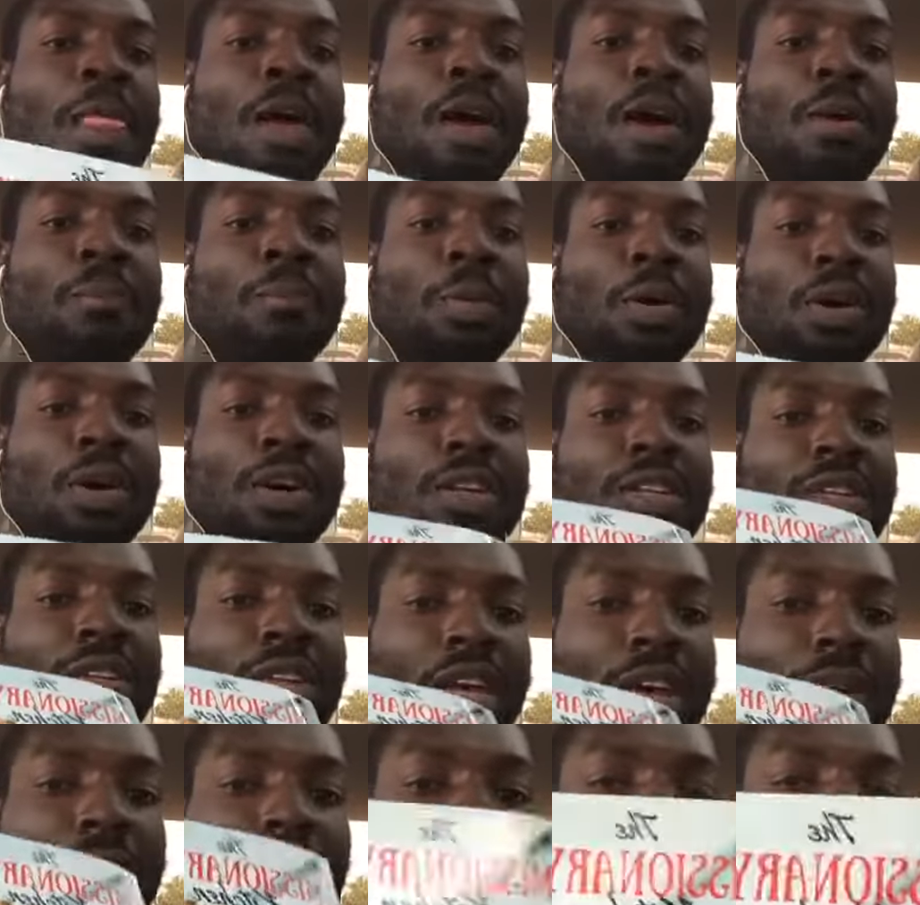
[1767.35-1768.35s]
But
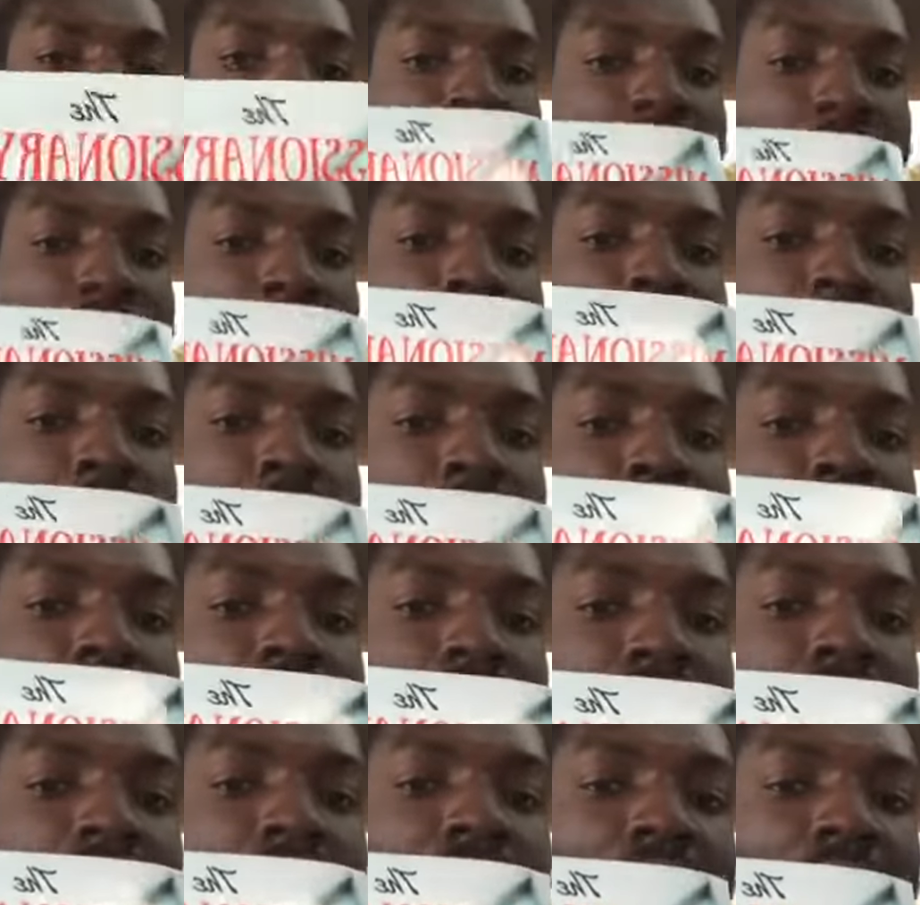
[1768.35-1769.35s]
yeah, whenever people make a
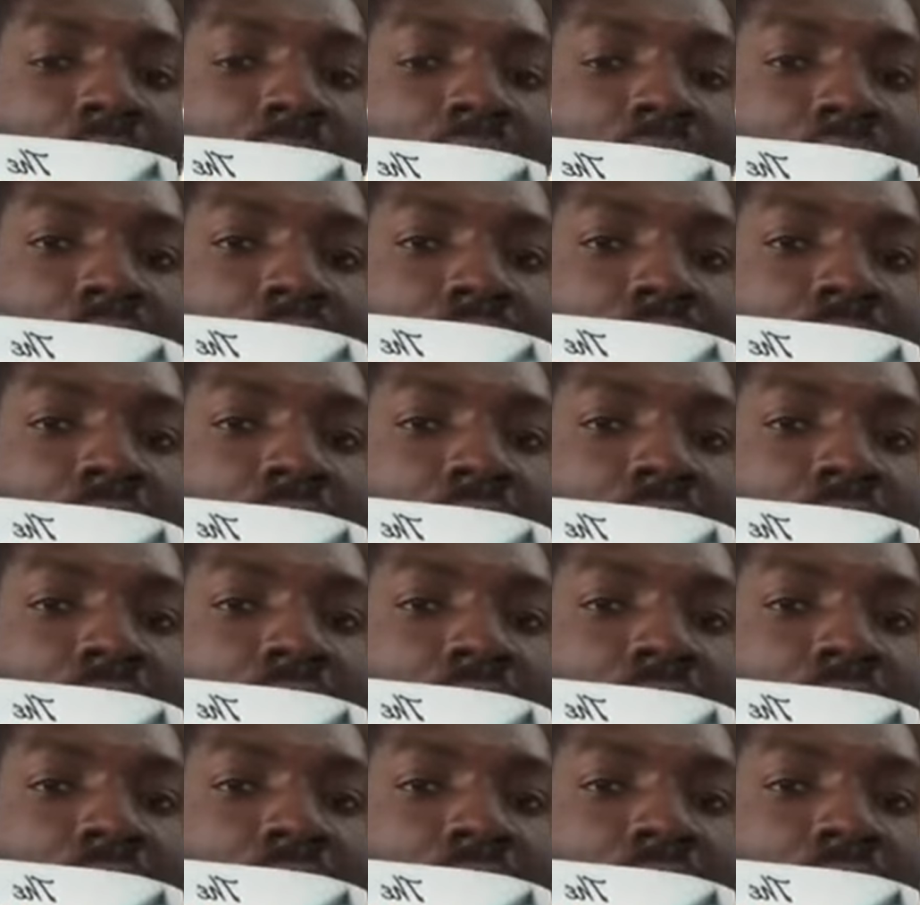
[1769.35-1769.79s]
donation to our